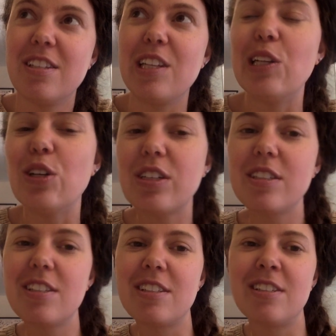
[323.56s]

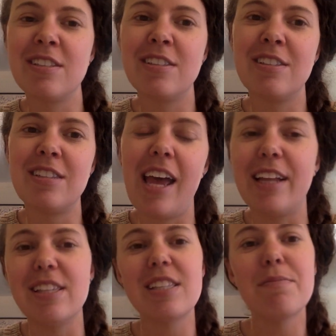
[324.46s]
looks
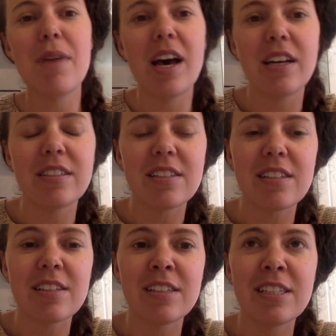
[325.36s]
and
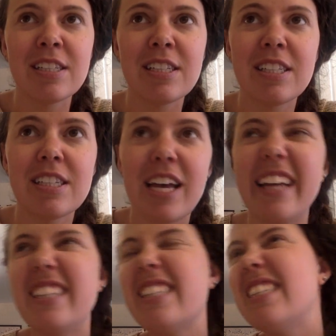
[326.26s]
smells
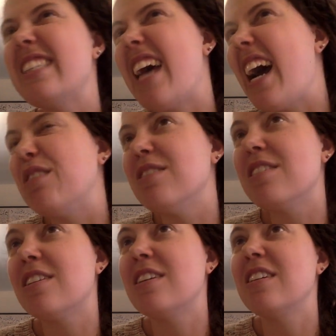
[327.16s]
and
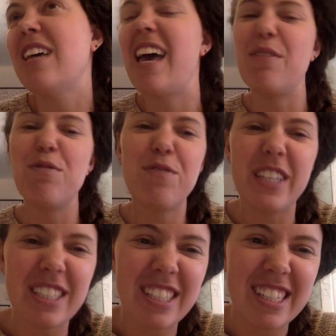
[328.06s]
sounds and
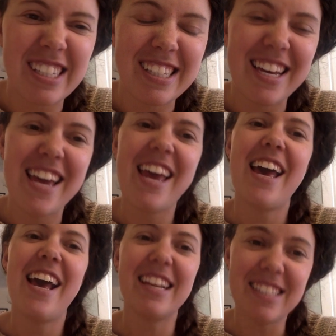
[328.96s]
feels
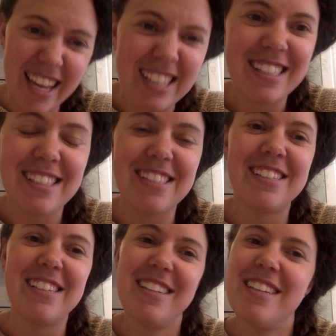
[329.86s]
and tastes
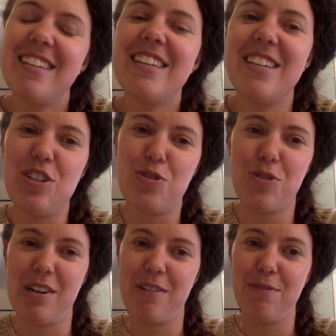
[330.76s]
in
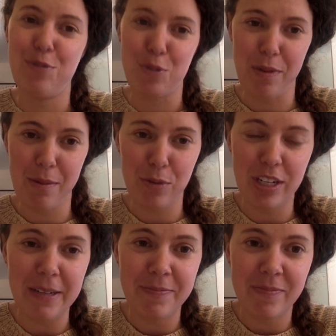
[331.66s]
your food
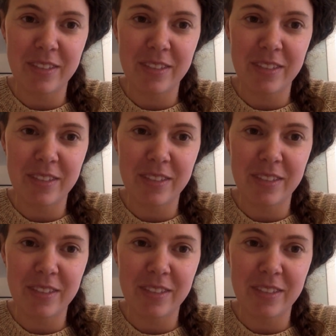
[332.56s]
memory.